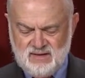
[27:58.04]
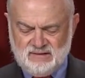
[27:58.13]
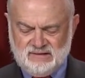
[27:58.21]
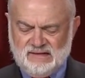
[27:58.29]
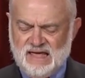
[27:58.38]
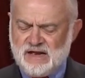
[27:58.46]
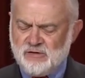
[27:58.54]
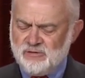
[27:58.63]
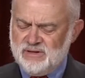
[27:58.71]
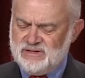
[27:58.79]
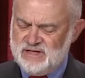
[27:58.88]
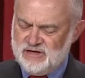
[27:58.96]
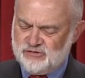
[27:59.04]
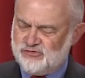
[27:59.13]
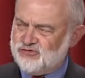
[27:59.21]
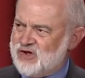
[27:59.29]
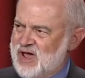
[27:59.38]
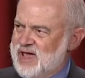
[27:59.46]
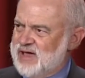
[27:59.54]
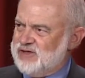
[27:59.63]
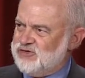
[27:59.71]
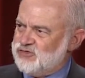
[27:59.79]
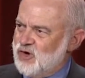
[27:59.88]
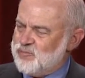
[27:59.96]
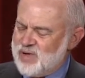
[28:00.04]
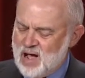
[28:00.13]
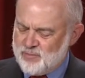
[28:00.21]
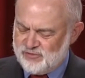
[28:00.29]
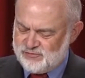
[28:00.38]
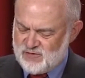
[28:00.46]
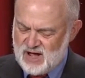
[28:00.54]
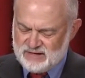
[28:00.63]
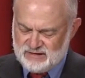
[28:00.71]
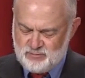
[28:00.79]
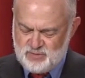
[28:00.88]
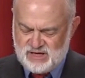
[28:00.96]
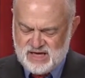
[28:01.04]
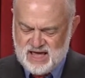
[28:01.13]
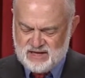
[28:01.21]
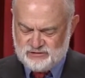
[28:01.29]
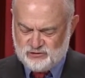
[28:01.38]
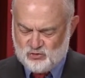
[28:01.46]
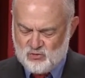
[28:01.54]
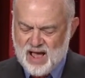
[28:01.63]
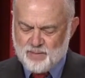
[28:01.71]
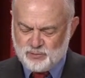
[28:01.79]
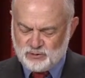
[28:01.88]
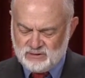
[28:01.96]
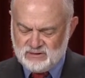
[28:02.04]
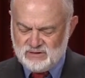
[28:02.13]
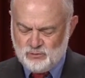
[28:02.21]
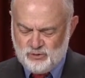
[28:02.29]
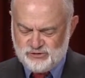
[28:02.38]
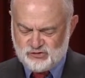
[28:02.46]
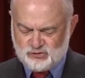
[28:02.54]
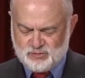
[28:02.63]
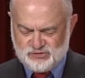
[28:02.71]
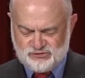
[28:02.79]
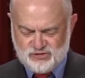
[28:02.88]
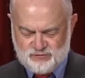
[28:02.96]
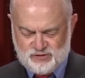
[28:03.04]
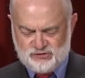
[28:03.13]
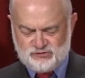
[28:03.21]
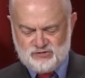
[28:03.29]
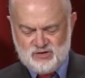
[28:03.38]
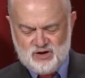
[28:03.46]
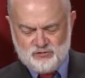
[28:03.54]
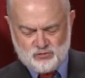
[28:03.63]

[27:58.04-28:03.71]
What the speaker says: Later in the exchange, Obama finally began to grapple with the specifics of